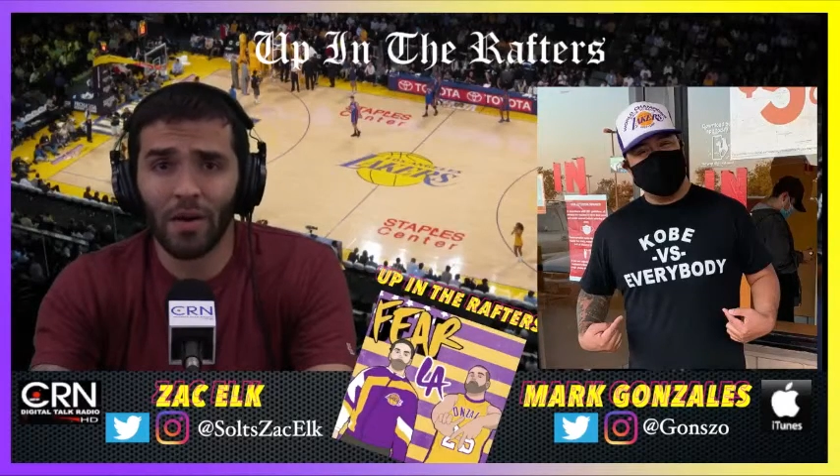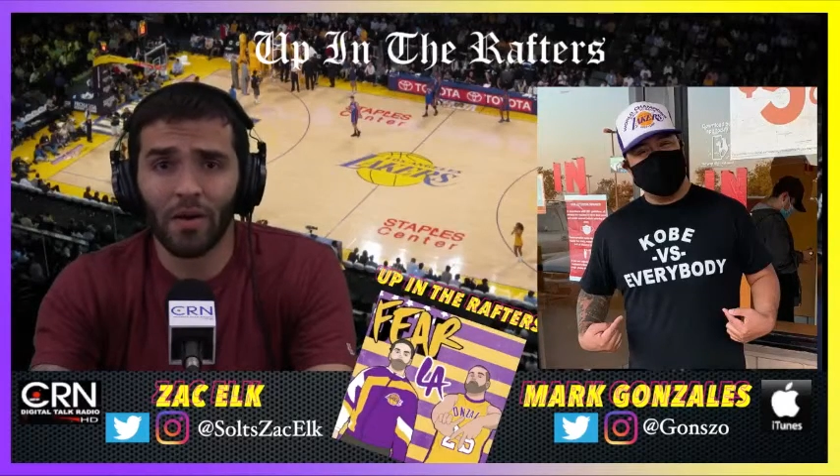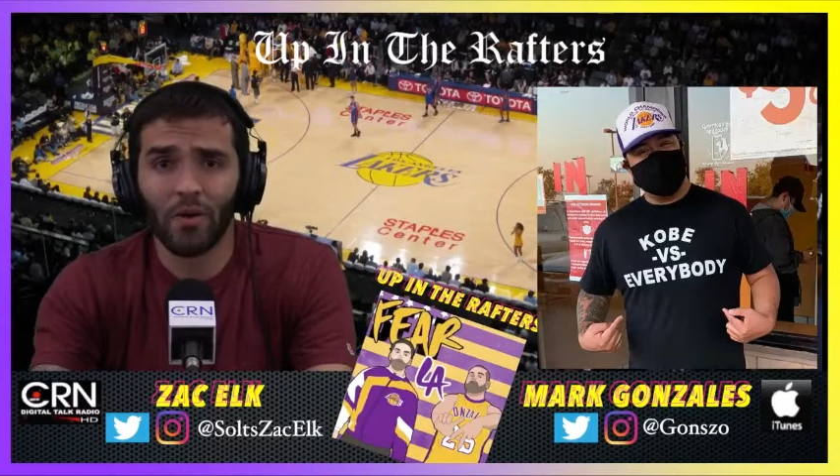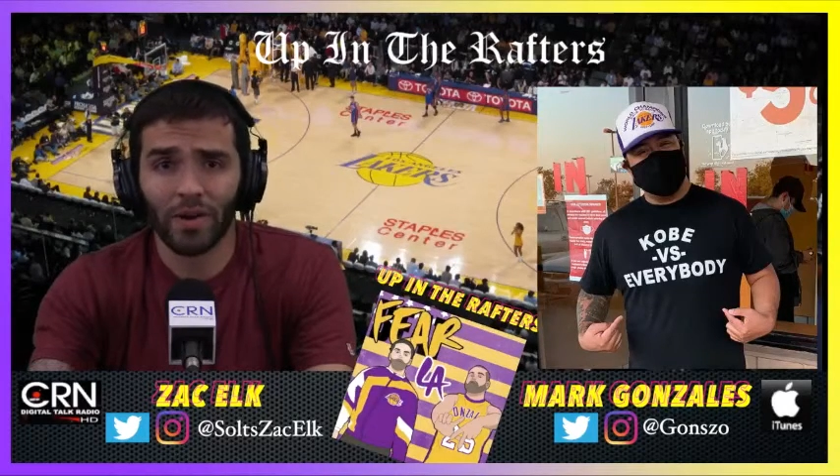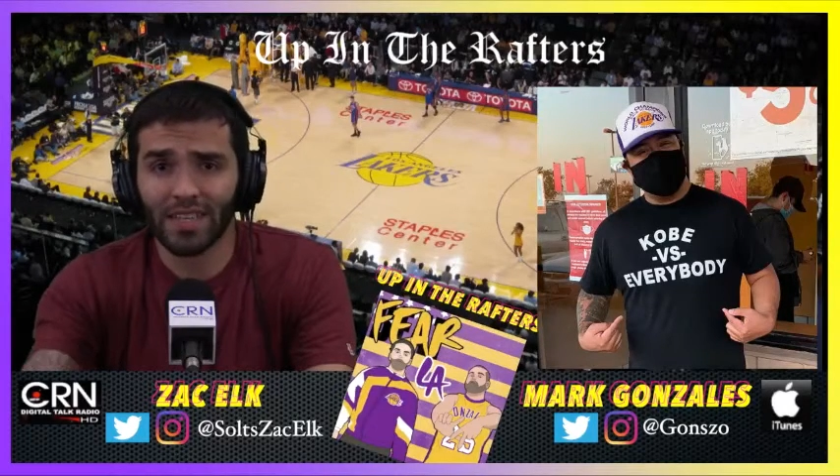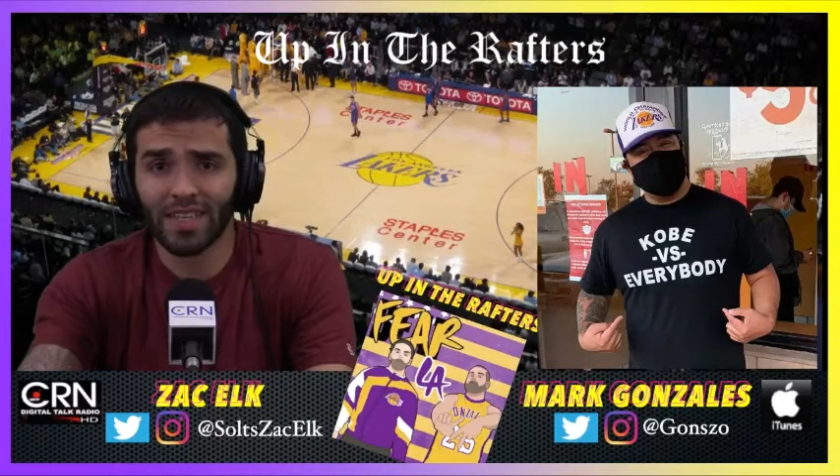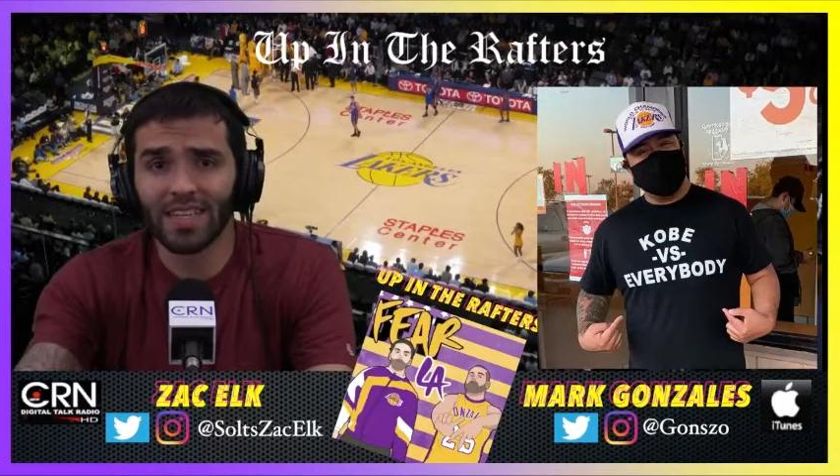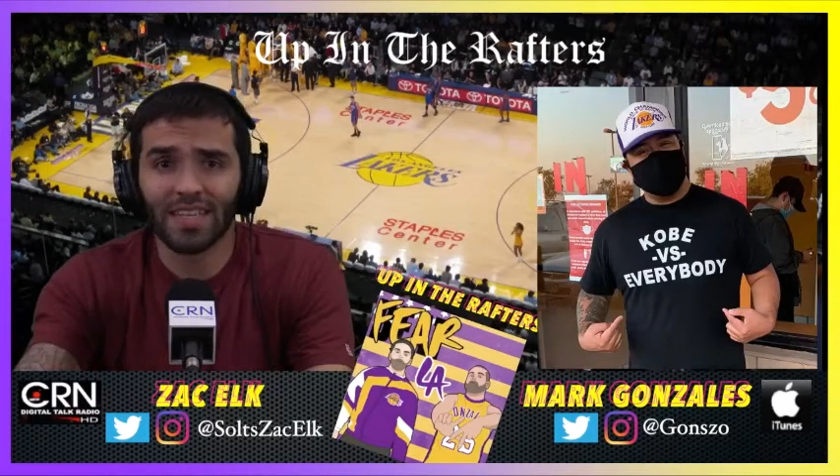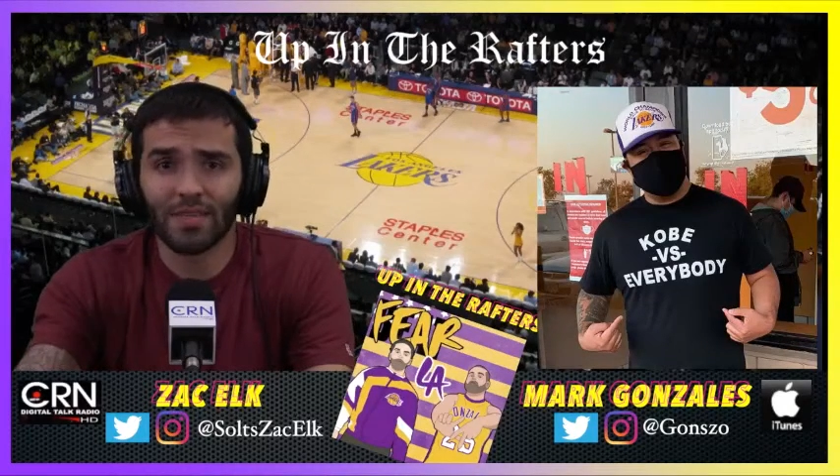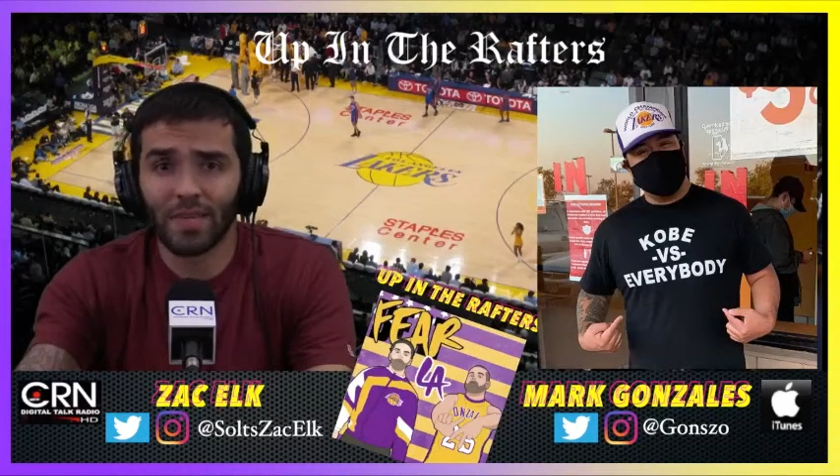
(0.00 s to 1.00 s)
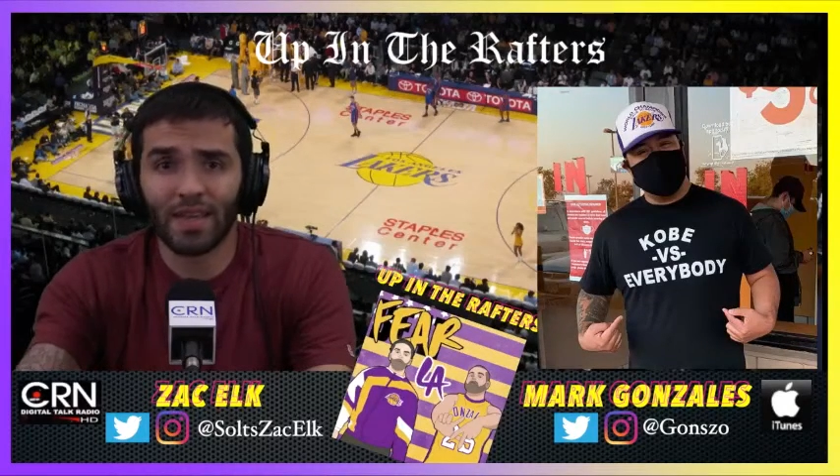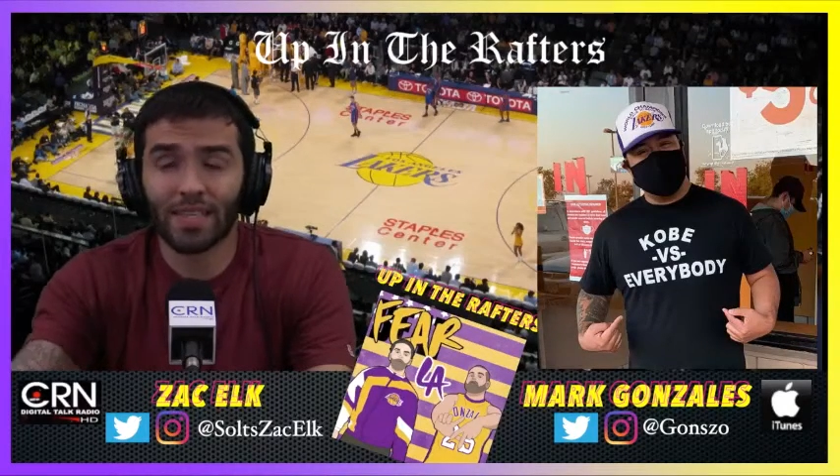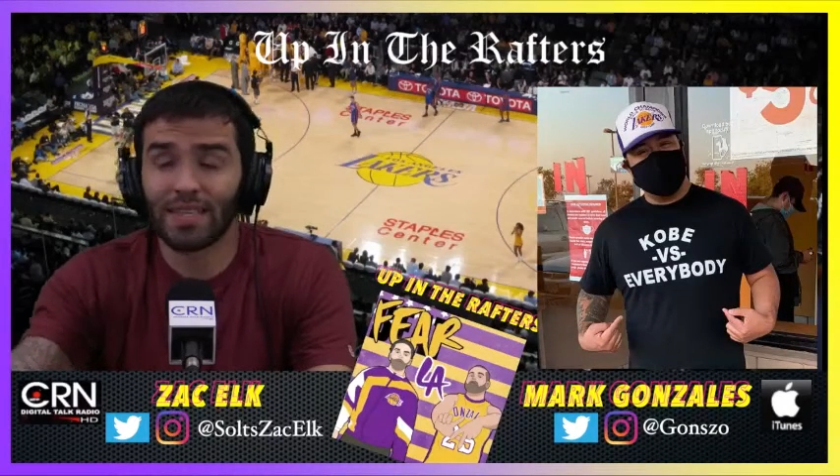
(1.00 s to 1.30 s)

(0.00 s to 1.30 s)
according to ESPN,